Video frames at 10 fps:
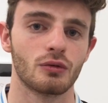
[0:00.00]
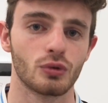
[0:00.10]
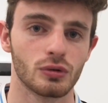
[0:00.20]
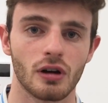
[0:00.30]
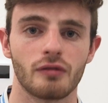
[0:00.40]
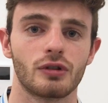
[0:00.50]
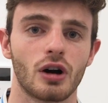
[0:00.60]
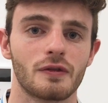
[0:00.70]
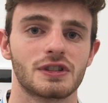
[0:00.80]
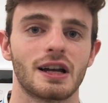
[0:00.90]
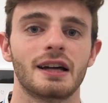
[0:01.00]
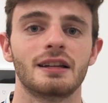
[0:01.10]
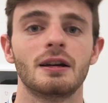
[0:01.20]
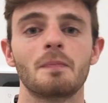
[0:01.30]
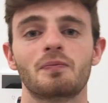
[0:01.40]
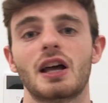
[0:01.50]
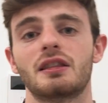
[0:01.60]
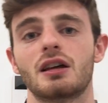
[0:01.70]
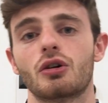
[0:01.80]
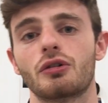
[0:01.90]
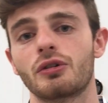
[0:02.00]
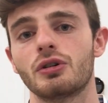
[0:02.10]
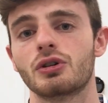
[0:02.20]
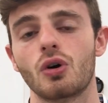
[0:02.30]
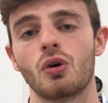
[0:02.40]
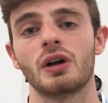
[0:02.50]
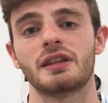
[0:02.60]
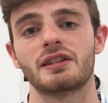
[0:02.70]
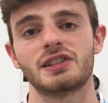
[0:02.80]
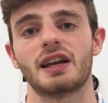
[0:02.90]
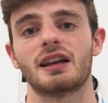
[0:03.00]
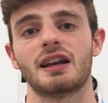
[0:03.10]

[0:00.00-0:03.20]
ruled off for offside. And then our third goal in the second